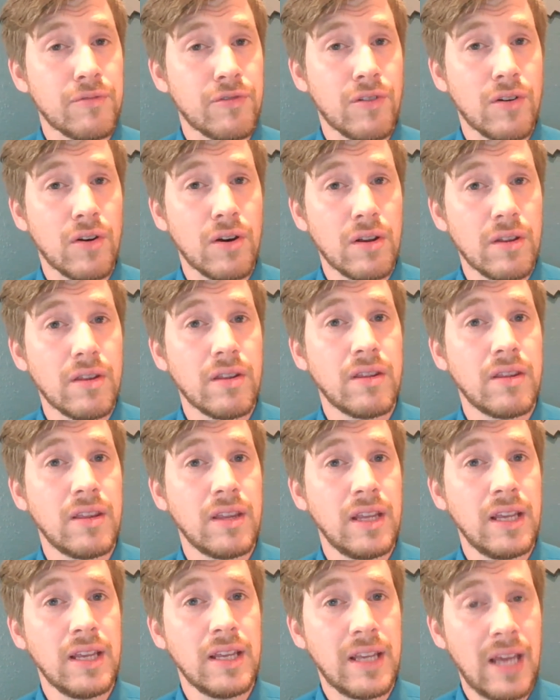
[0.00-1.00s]
for
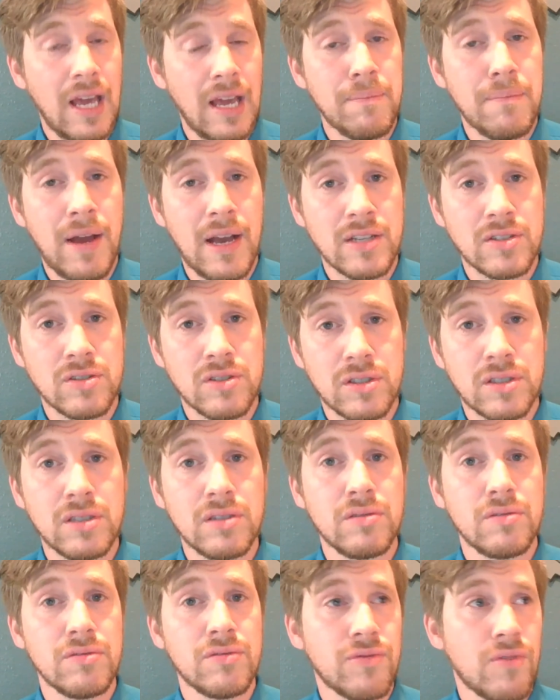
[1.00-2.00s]
the game master too,